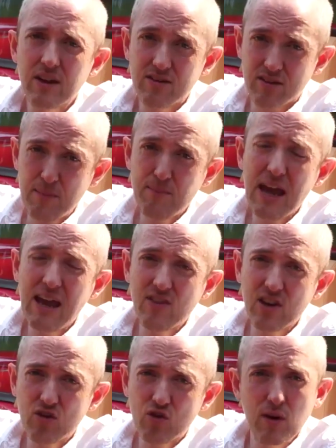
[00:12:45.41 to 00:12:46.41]
You're just gonna pay
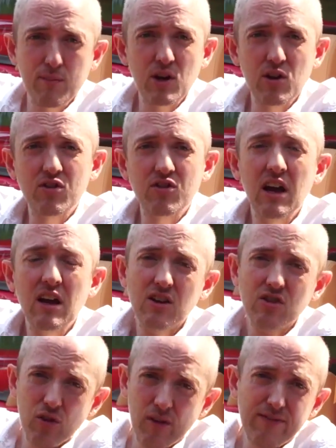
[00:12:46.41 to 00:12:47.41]
the distributors
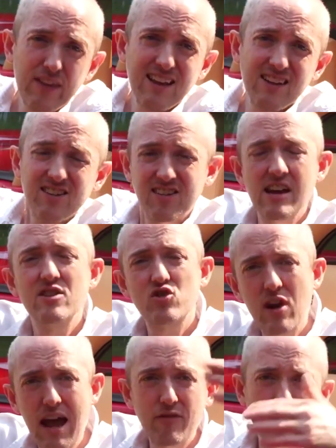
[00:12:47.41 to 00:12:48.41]
so that they can send
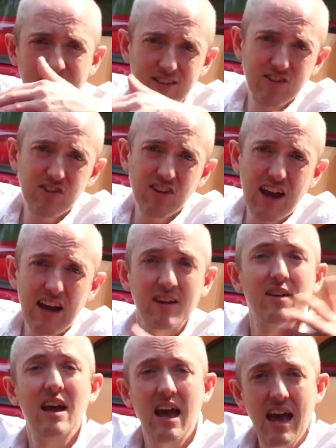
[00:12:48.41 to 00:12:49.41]
traffic to the site,
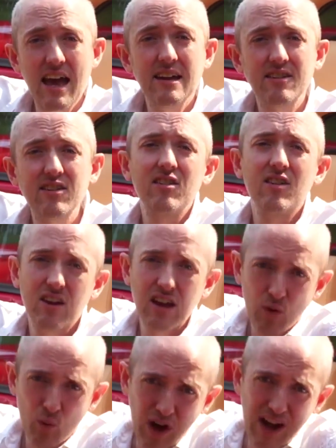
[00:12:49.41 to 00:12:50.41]
hence
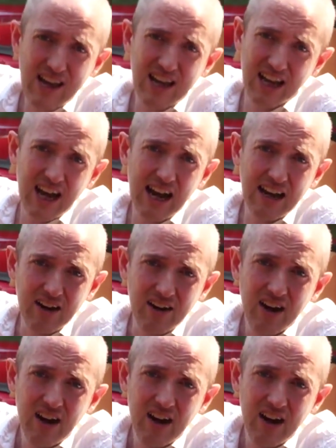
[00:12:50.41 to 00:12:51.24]
why you got here.